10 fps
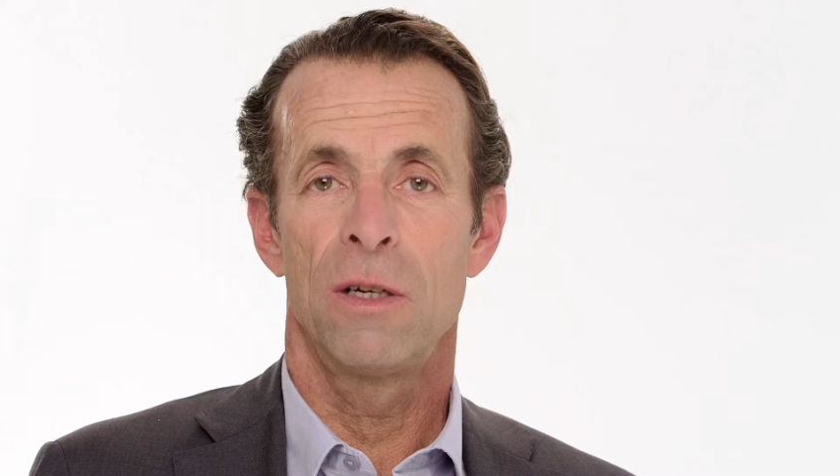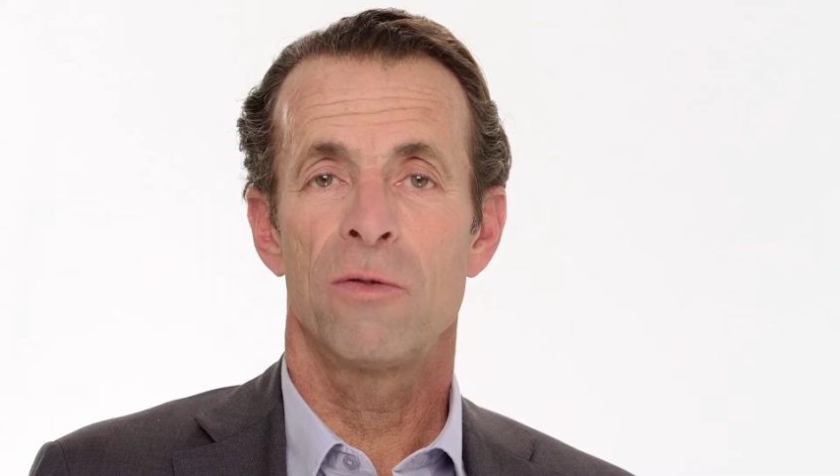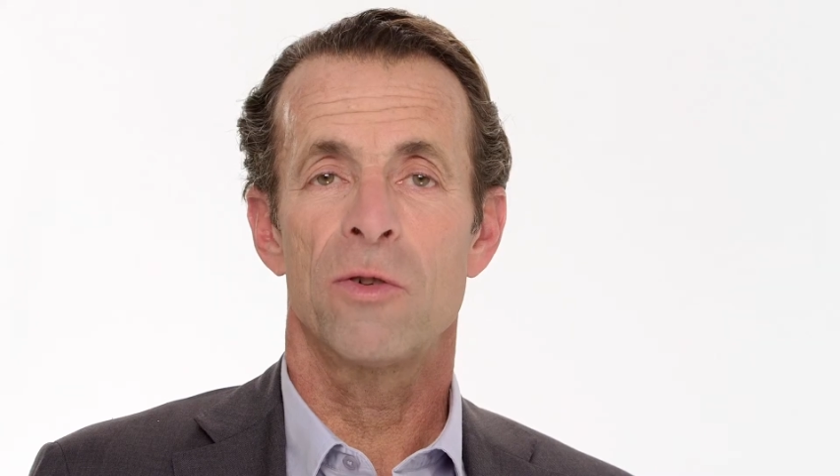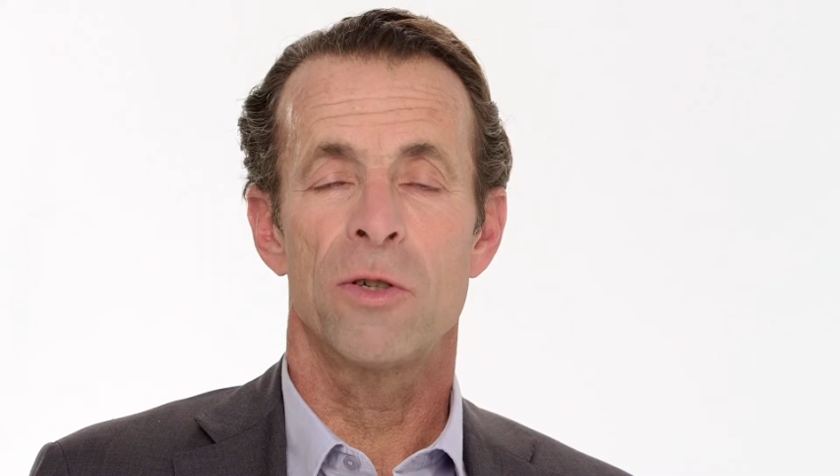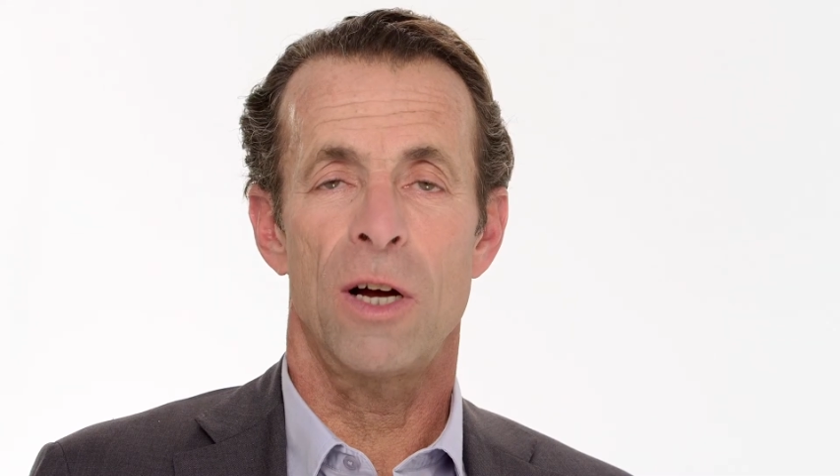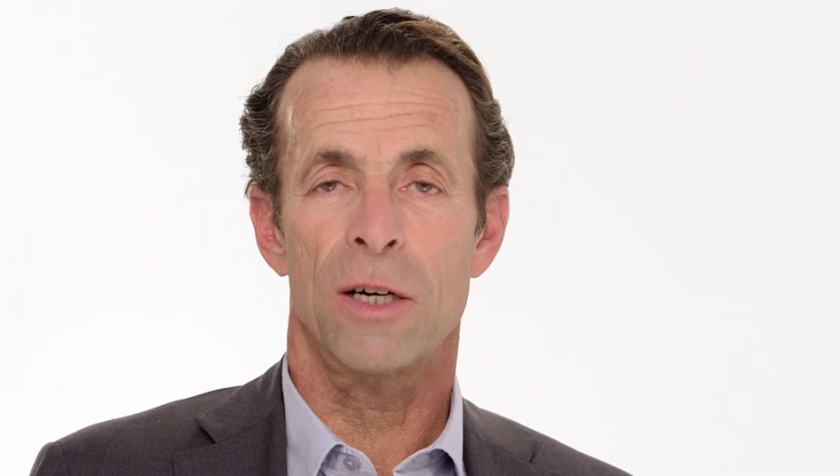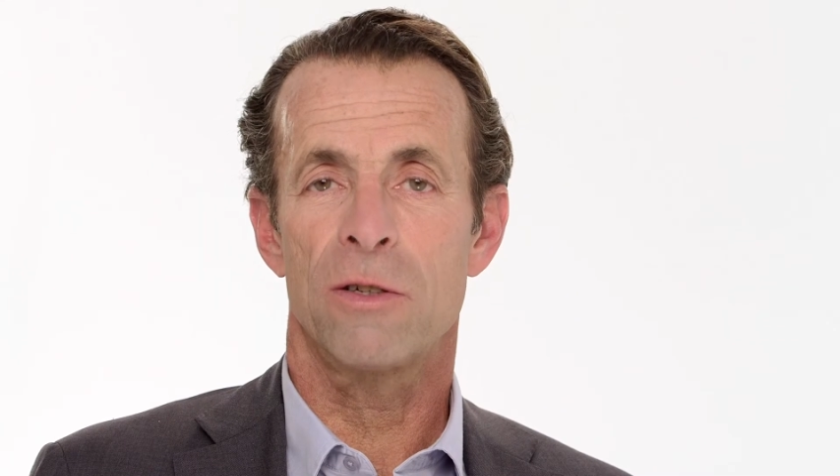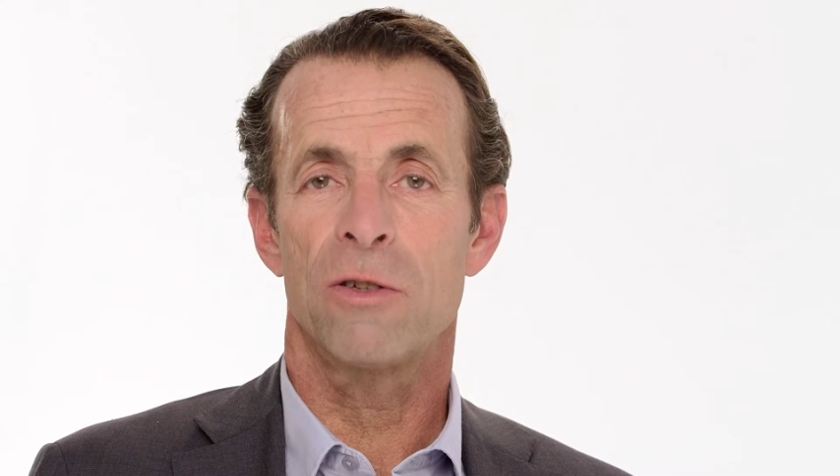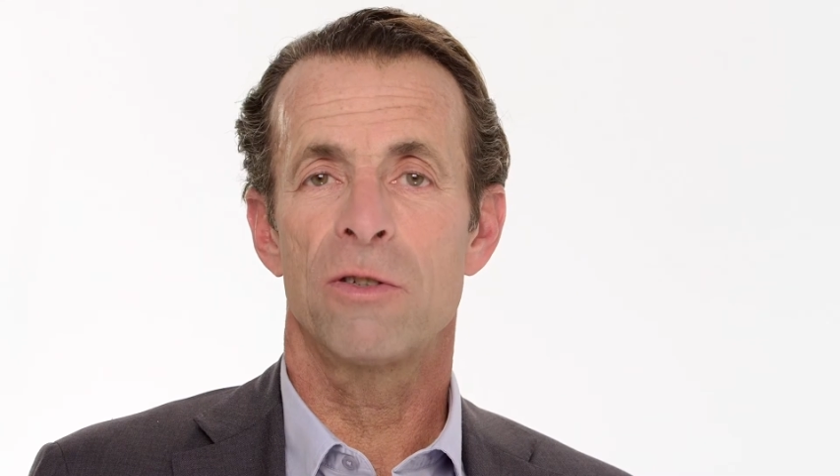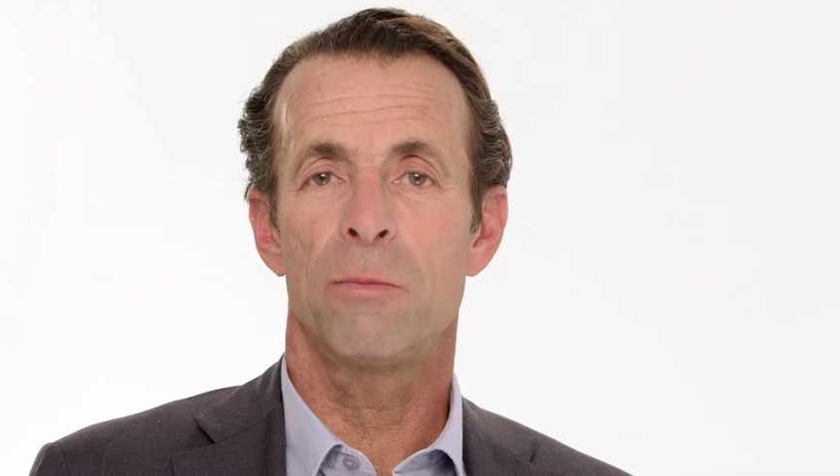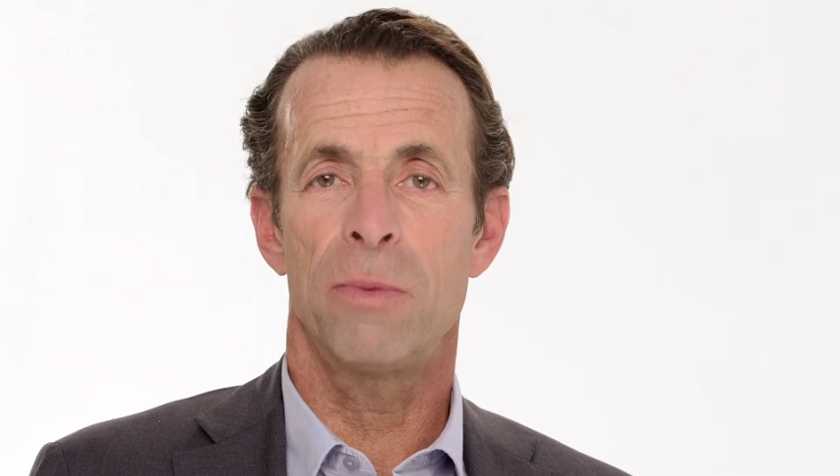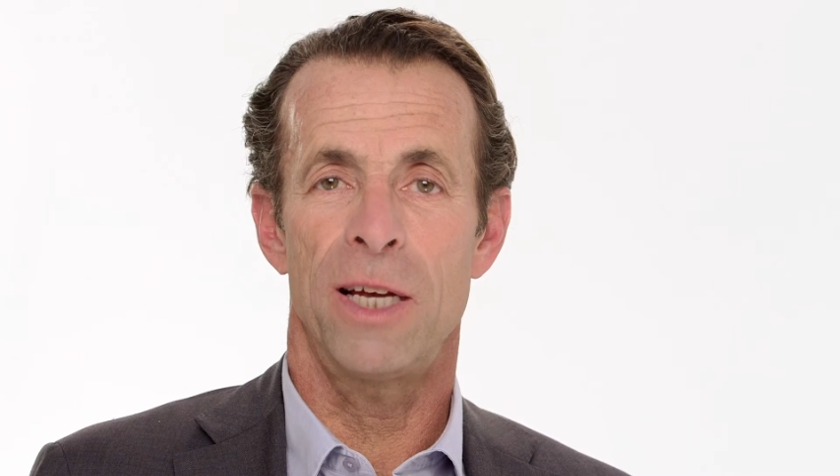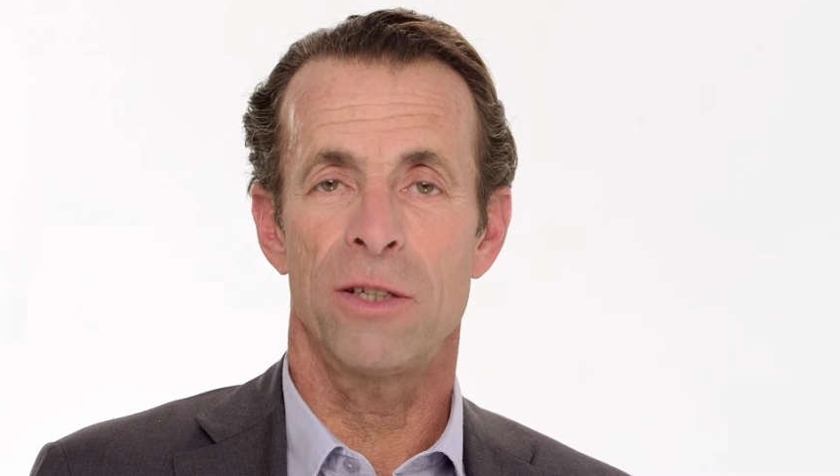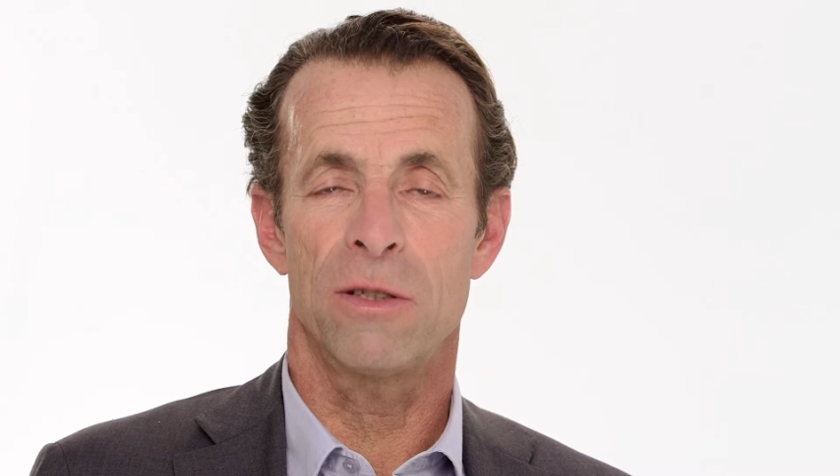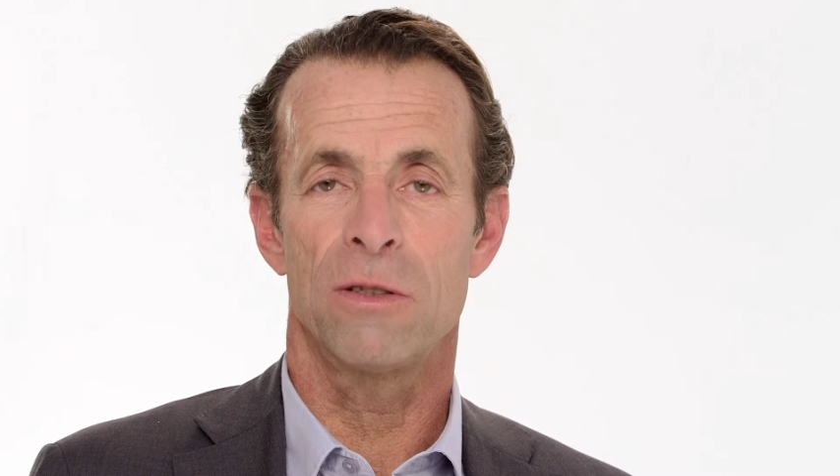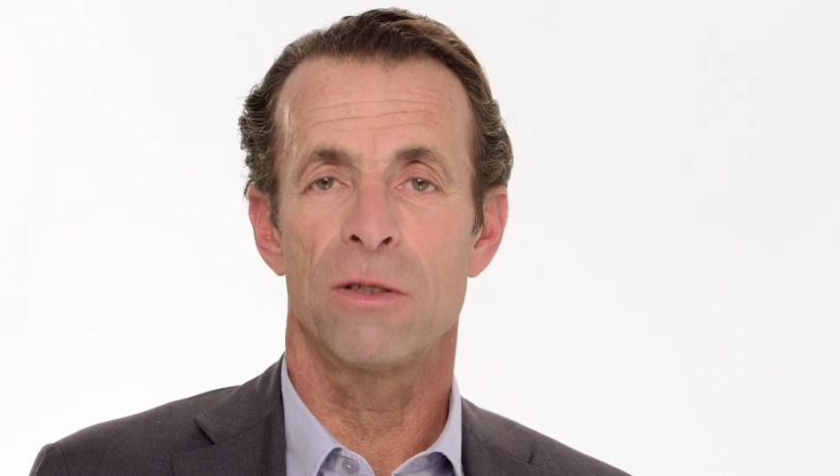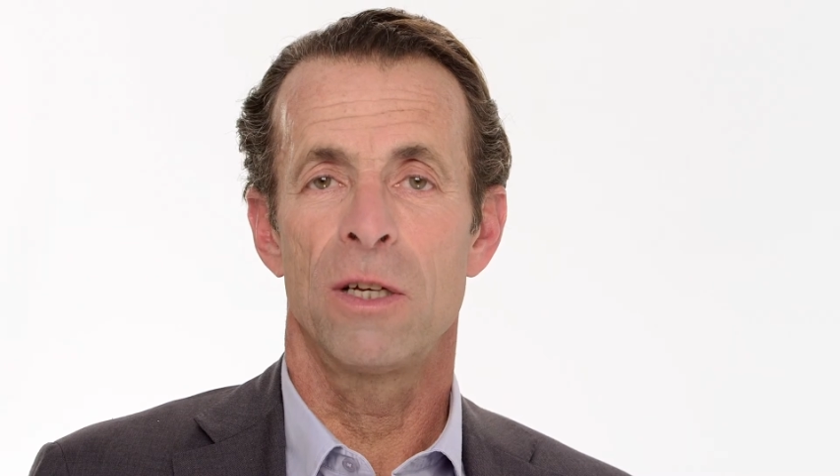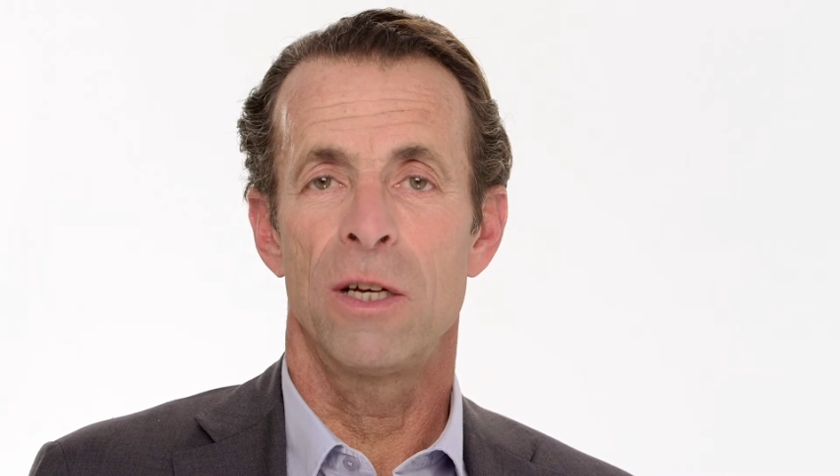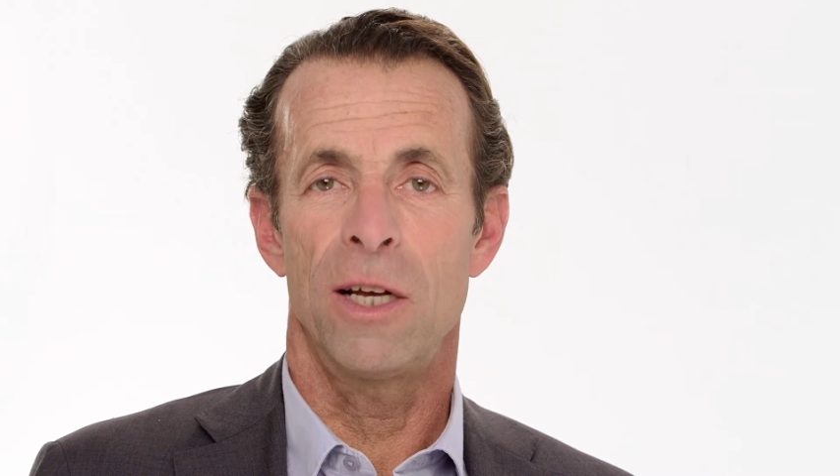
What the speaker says: for doctors, patients,